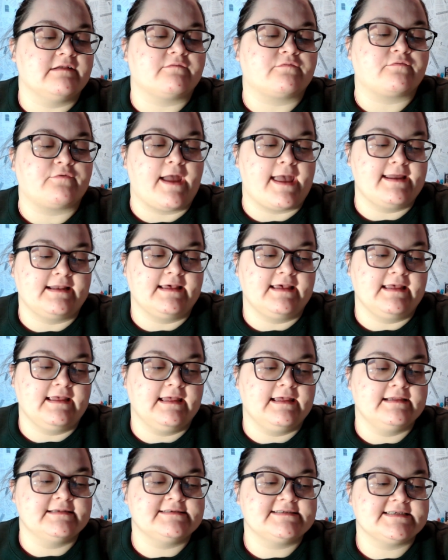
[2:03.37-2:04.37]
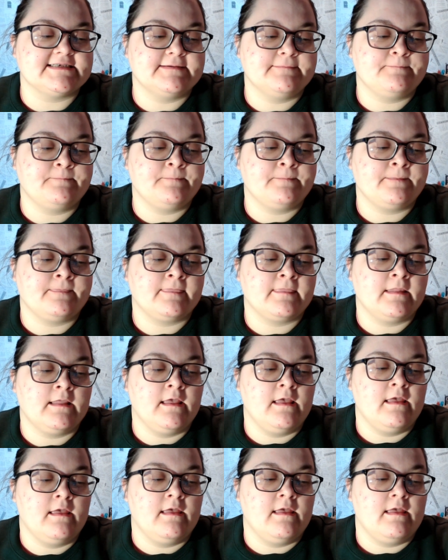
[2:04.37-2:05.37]
of writing it,
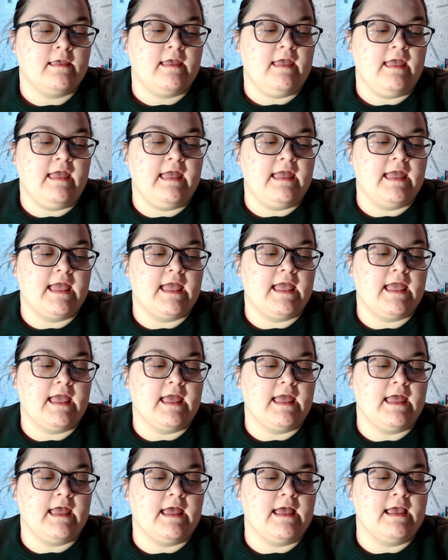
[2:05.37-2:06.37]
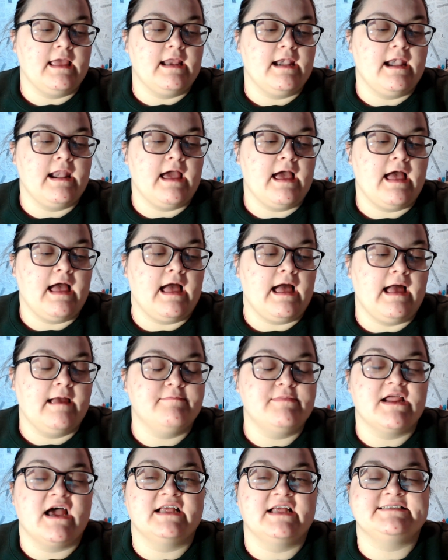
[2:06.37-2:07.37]
and
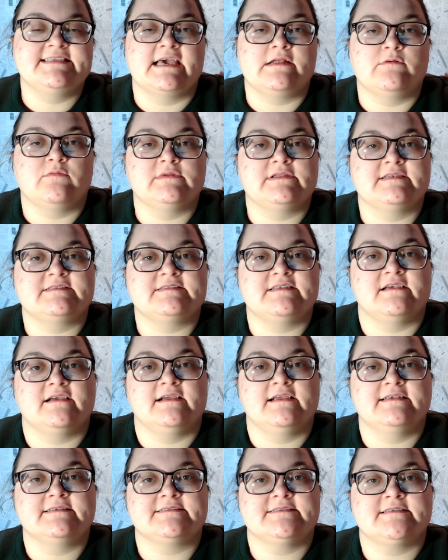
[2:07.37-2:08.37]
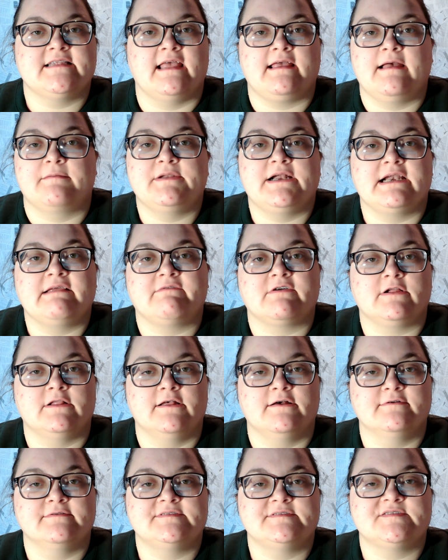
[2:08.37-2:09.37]
I'm not done with the series. I'm not even
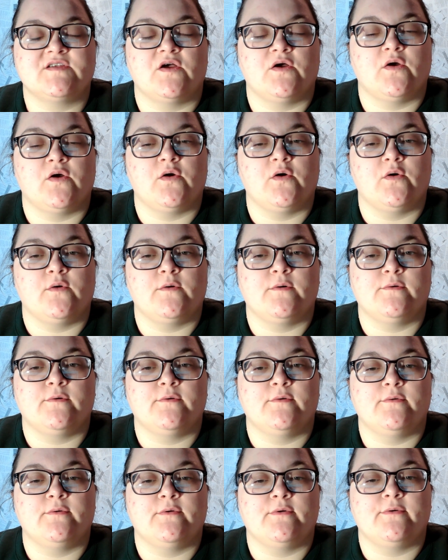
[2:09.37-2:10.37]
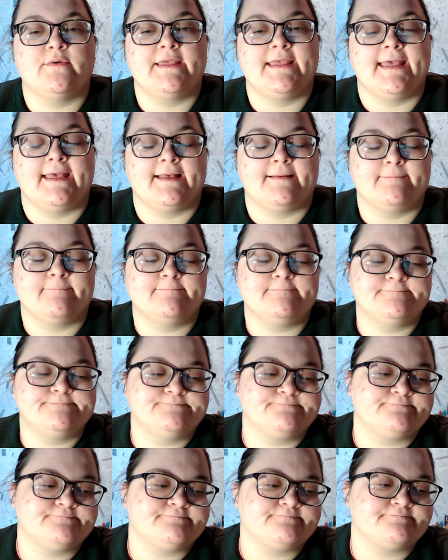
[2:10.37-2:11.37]
close, so, yeah.
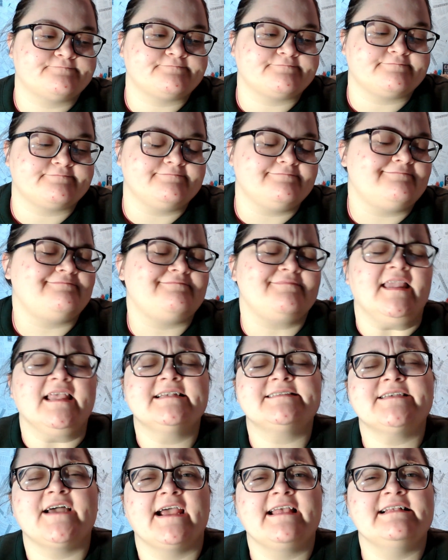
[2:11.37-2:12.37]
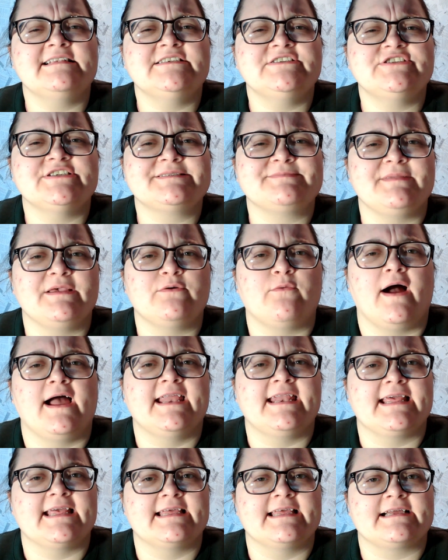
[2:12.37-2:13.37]
Sorry, this is just me
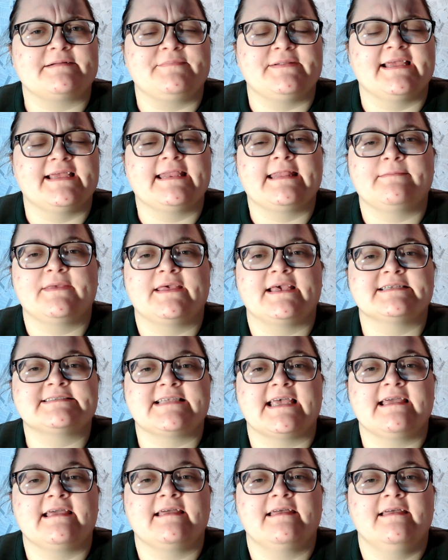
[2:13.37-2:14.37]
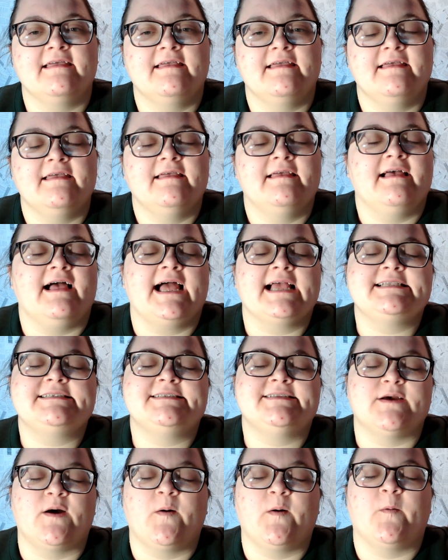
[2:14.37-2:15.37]
whining and complaining, because, I
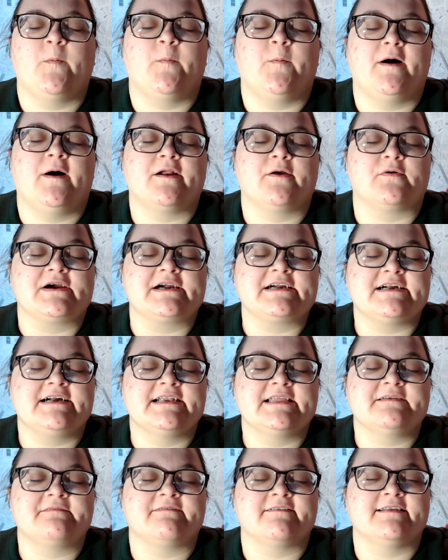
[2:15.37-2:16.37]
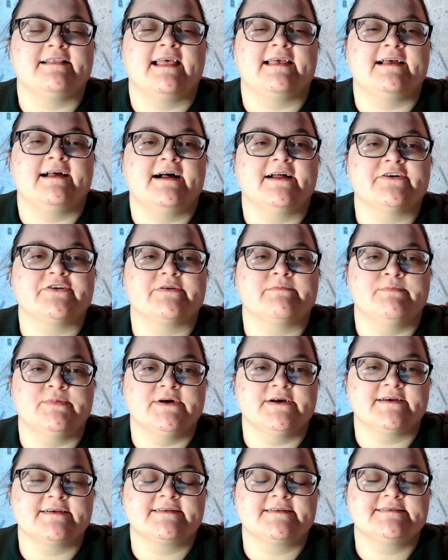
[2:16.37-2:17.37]
don't want to work on it for, 100
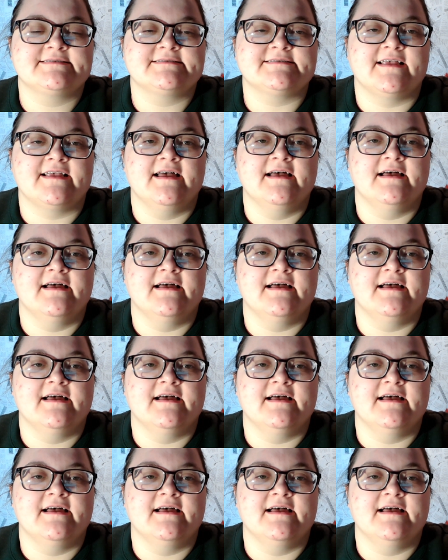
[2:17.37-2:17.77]
books.